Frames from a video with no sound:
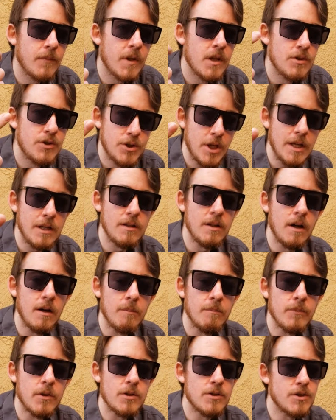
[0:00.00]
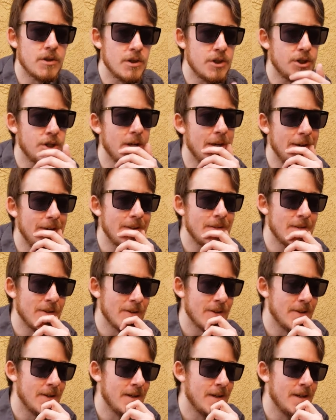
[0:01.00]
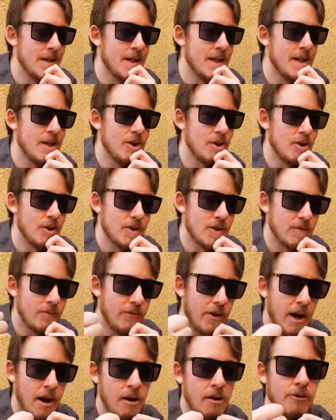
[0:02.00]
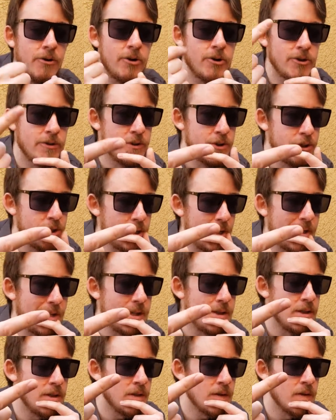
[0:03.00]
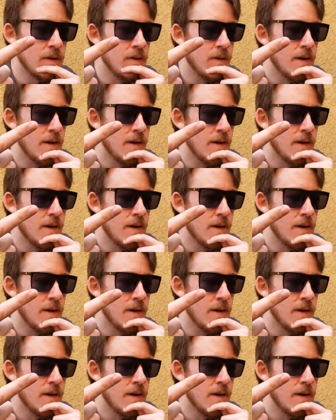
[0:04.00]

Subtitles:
chained up. There's the chains, there's the fire, there's the chains,